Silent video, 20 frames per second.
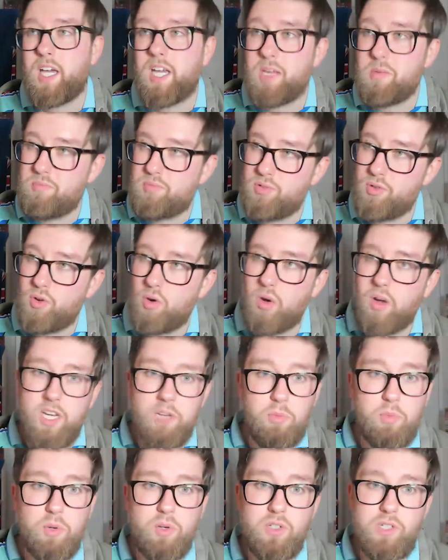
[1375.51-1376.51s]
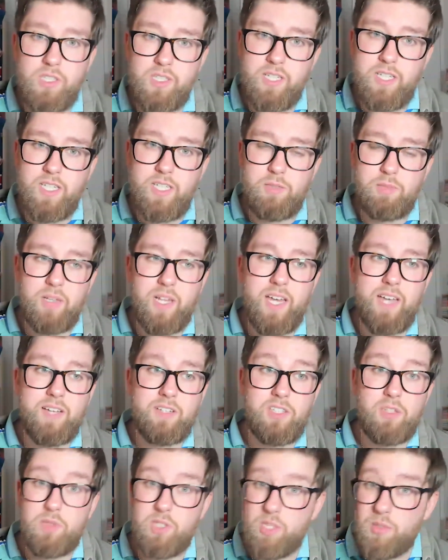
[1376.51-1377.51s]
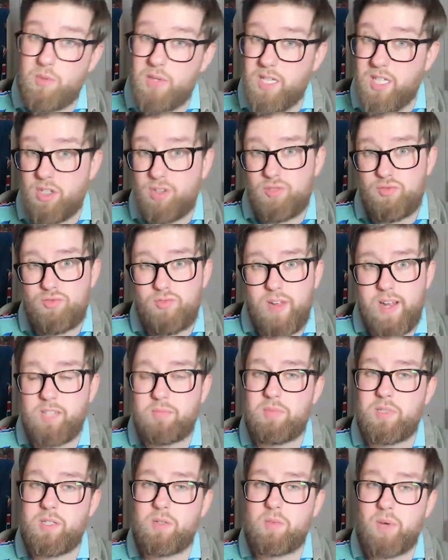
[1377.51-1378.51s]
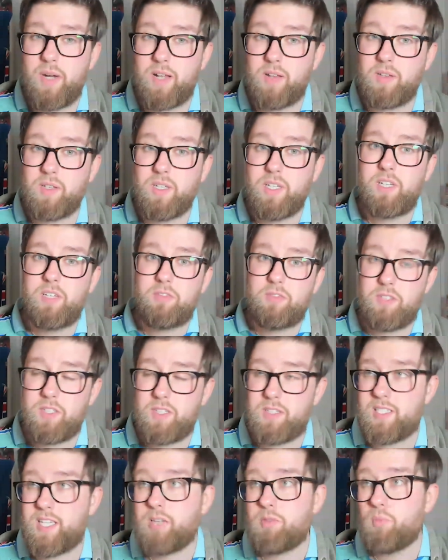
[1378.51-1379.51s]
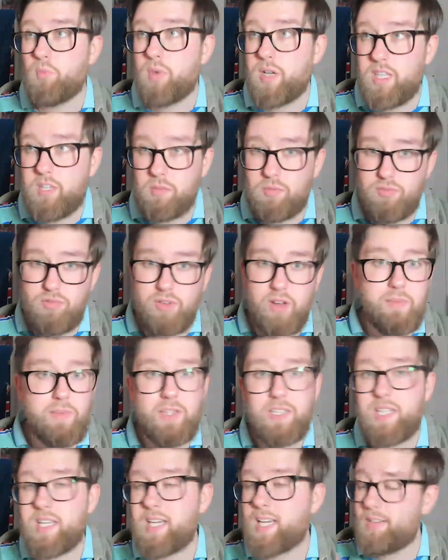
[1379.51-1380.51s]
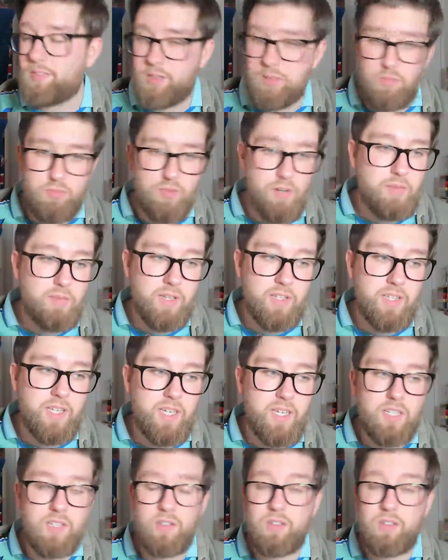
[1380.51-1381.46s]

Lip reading: He brought in a bunch of these players that were doing incredibly well for the team, winning them Premier League after Premier League.